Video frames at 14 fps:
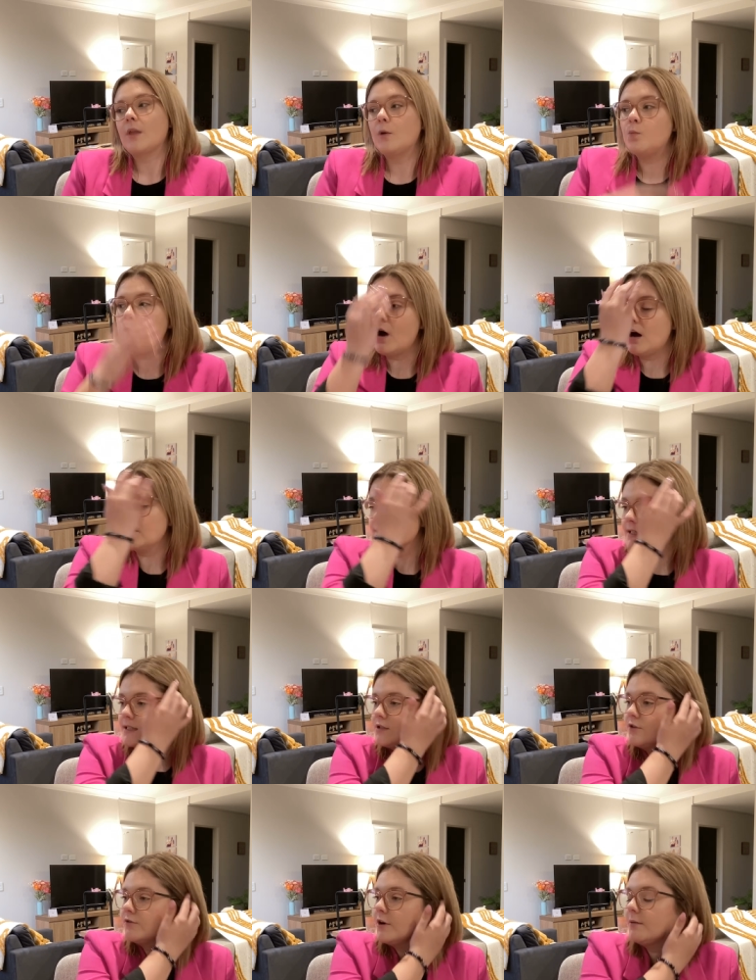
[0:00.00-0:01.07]
whilst it's
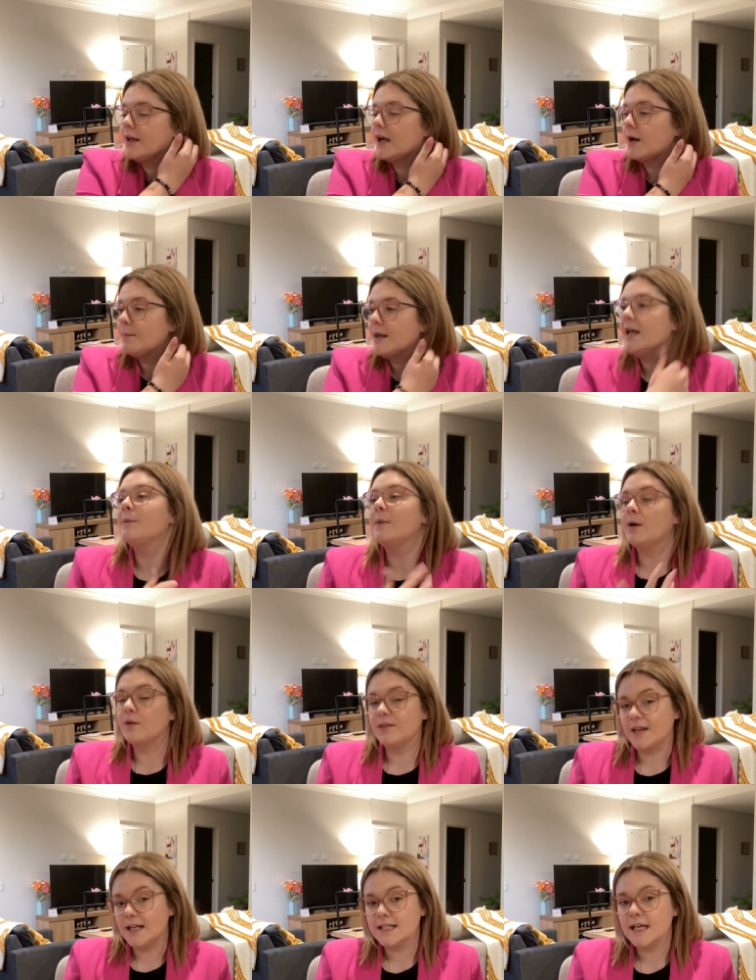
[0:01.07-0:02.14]
not like I'm here to be
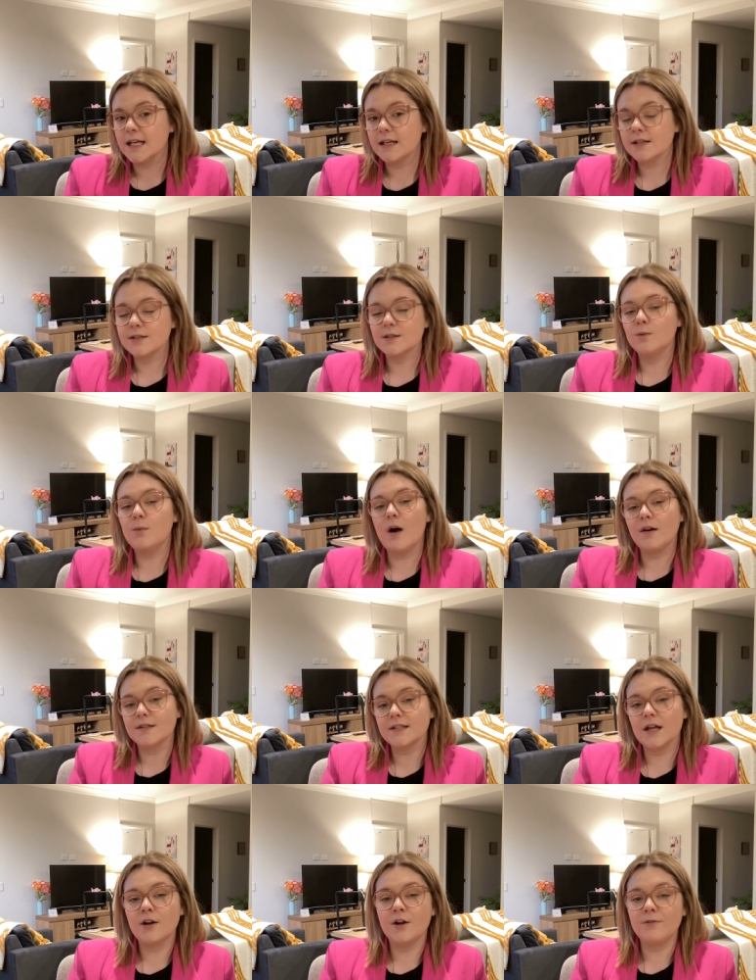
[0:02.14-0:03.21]
authentic, so
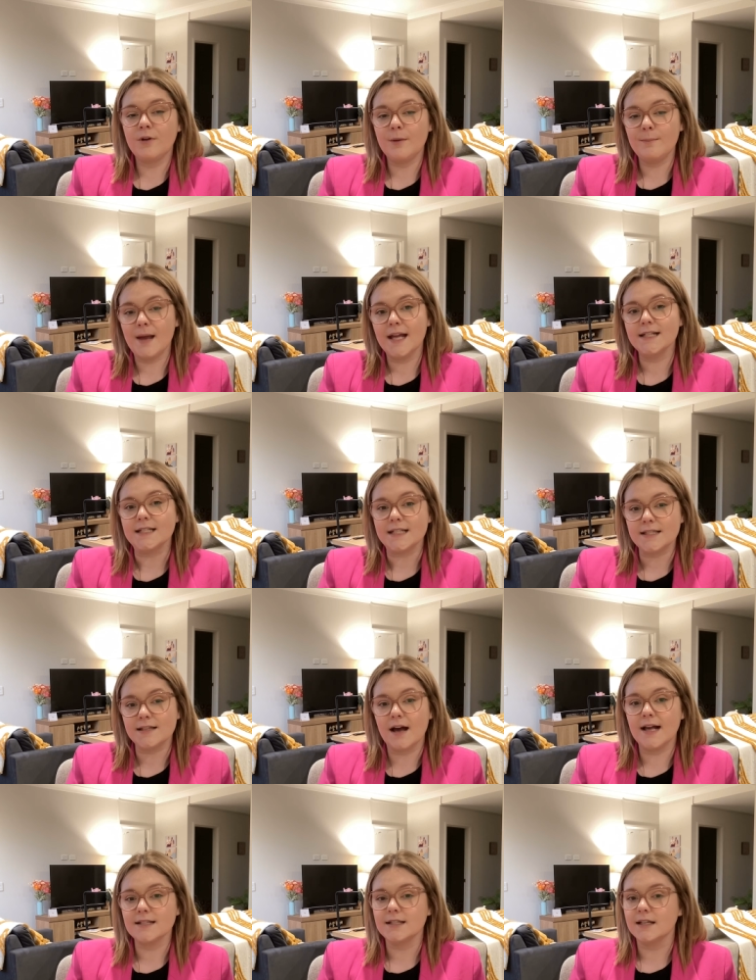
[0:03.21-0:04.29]
whilst I don't
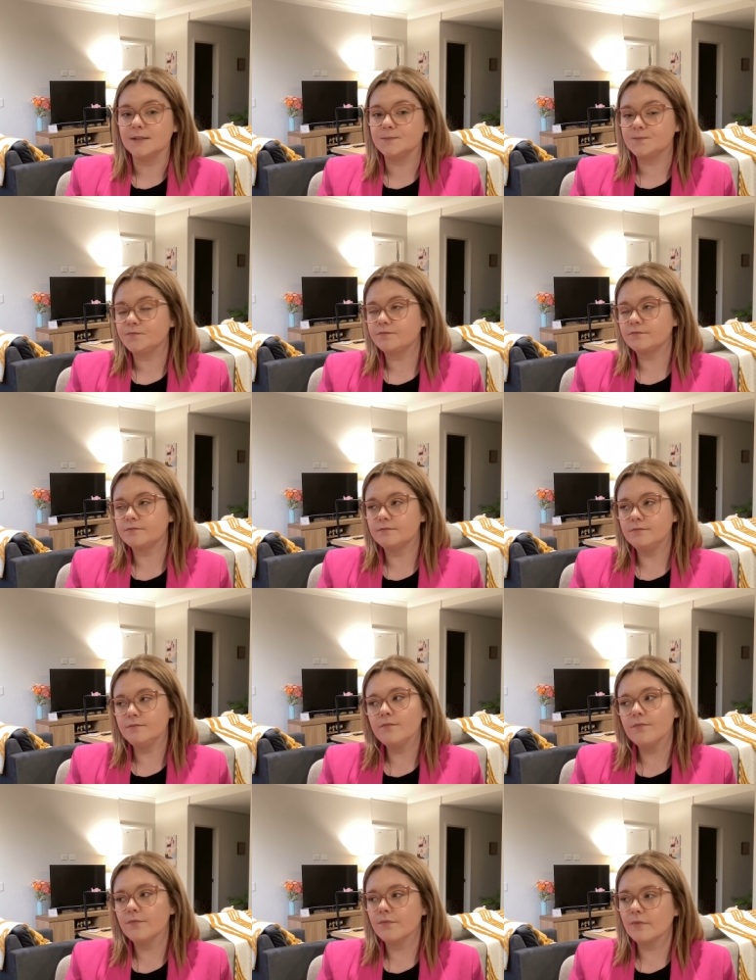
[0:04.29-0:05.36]
romanticize it,
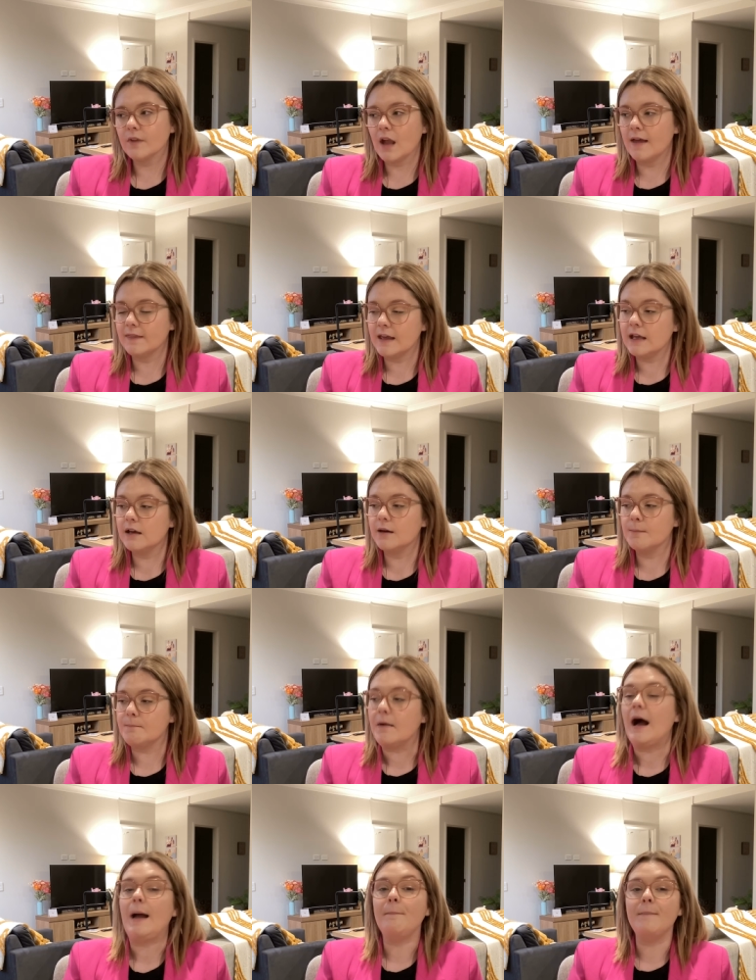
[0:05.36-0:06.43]
I think
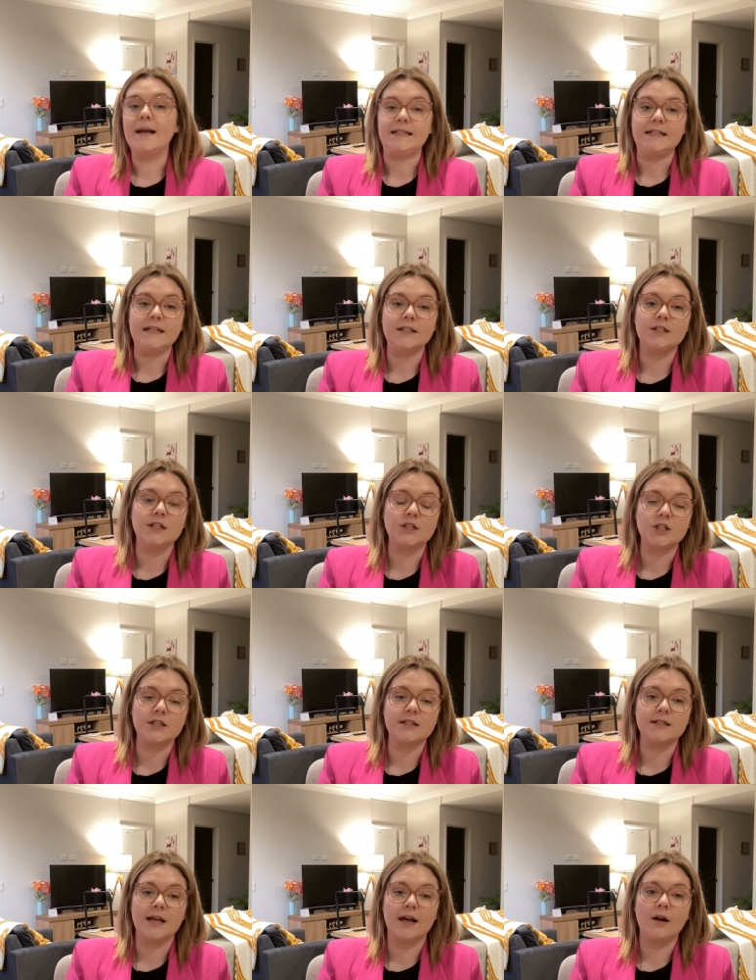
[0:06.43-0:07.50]
my message is
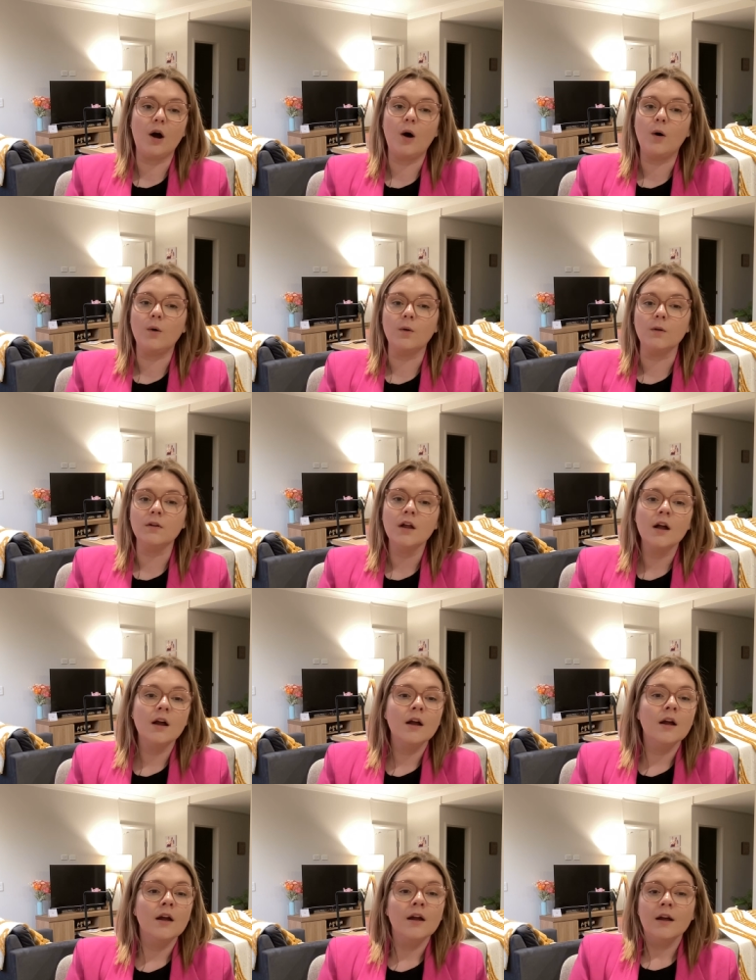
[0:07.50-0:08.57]
just that whole
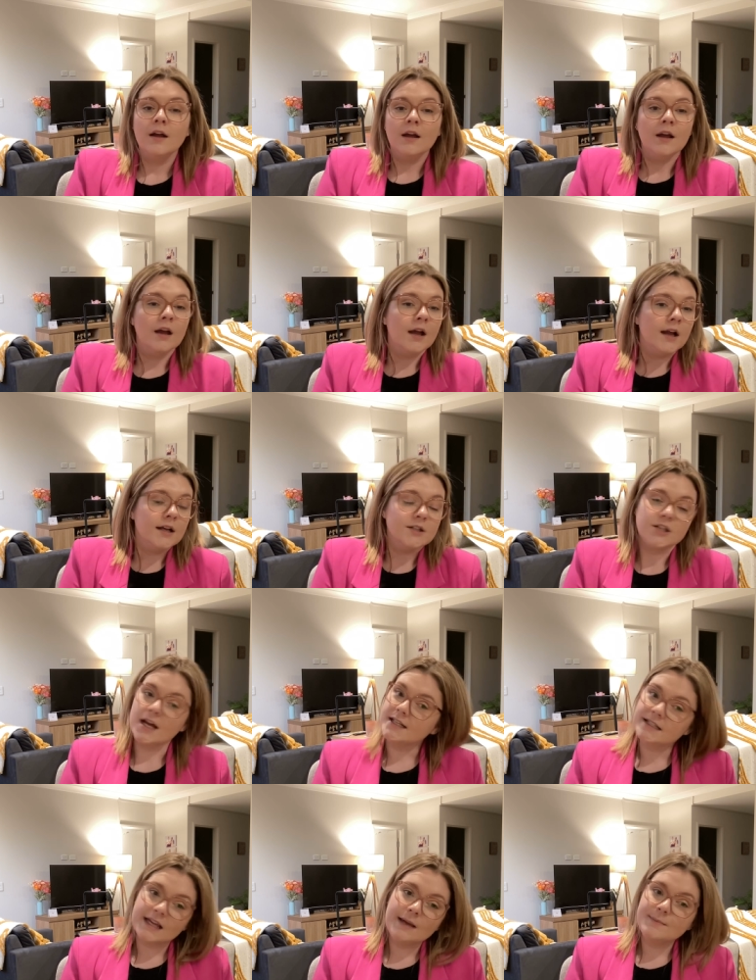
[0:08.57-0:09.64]

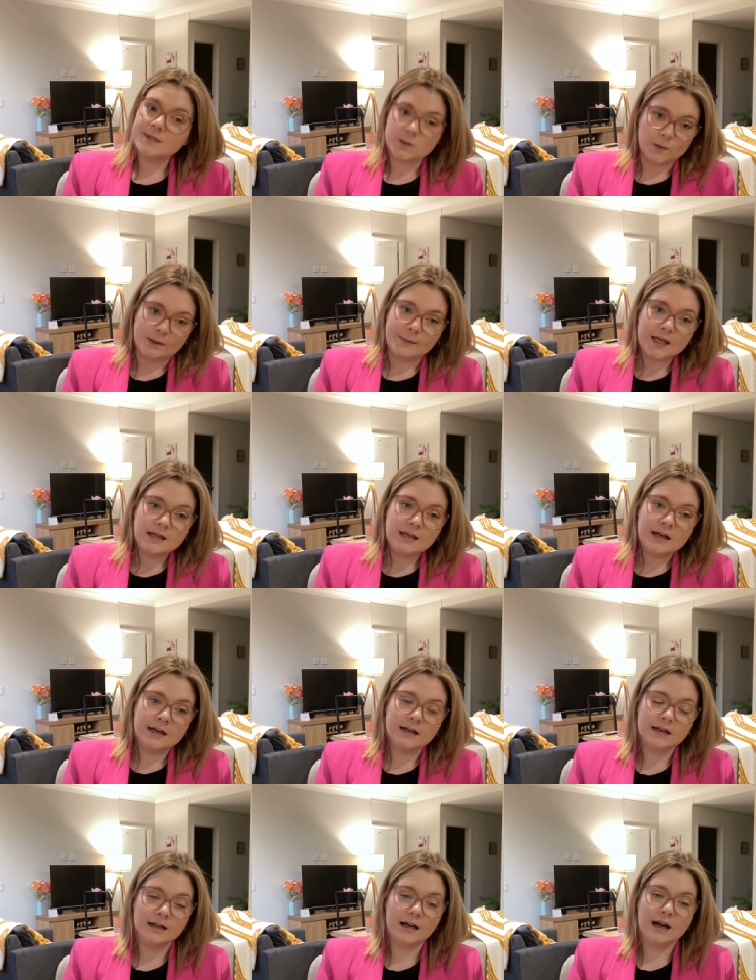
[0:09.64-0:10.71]
just keep swimming.
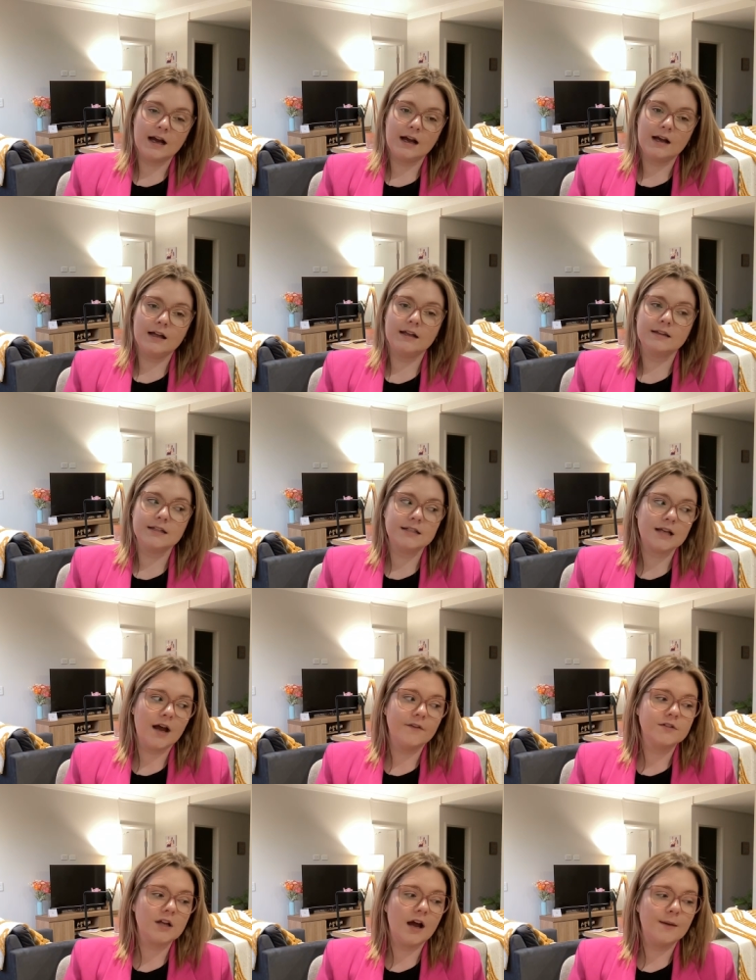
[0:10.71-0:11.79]
Uh, the
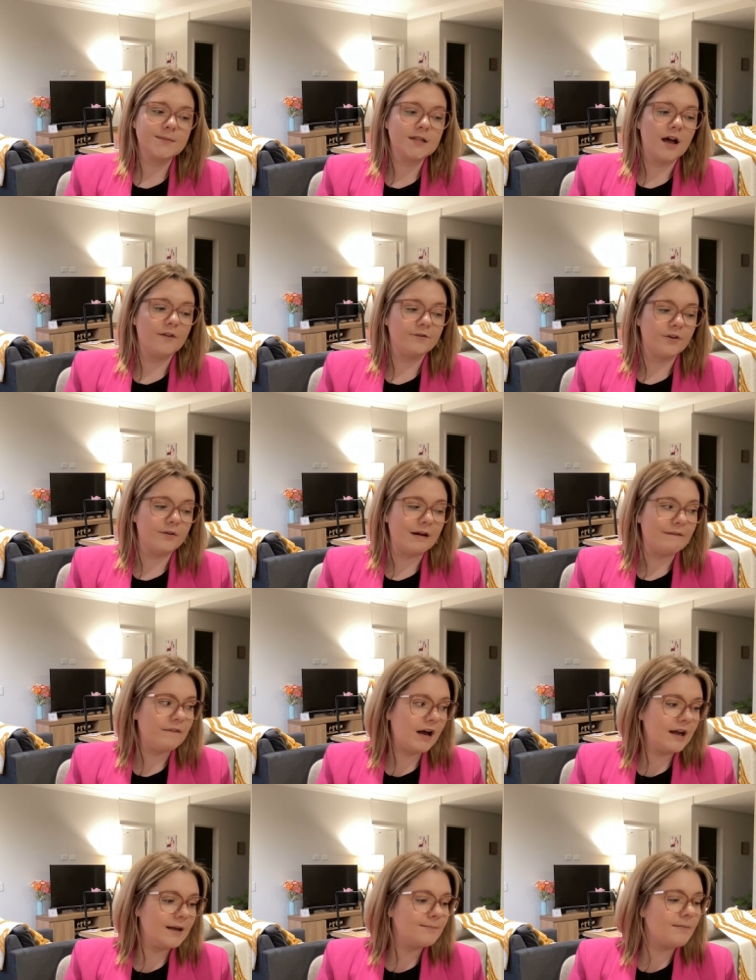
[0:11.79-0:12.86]
tough times aren't
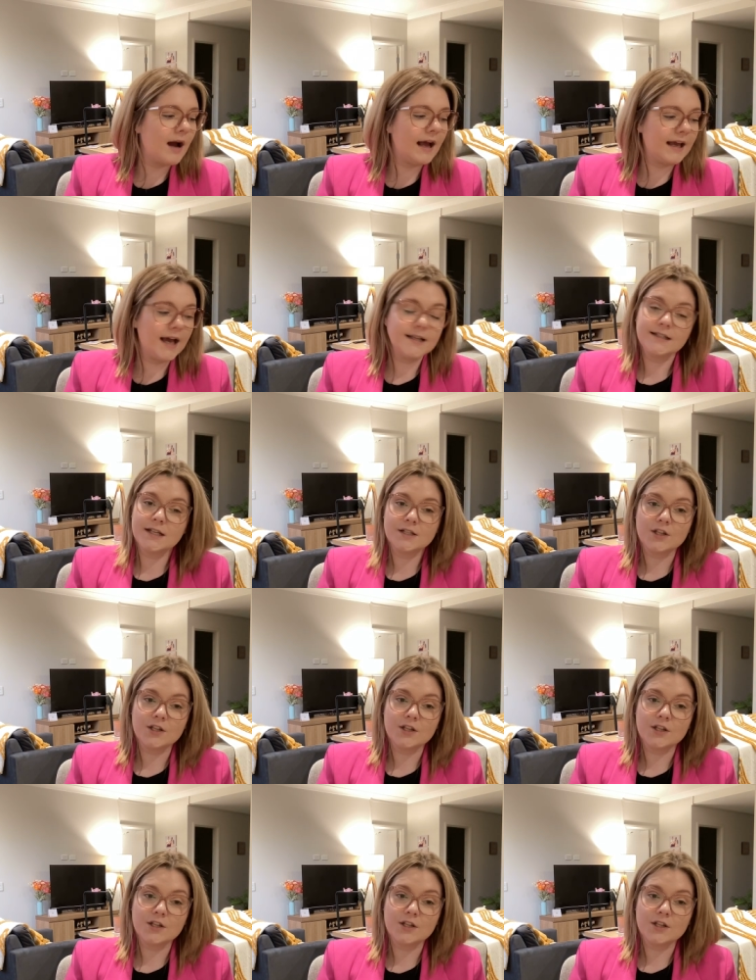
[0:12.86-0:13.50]
forever. In my case, I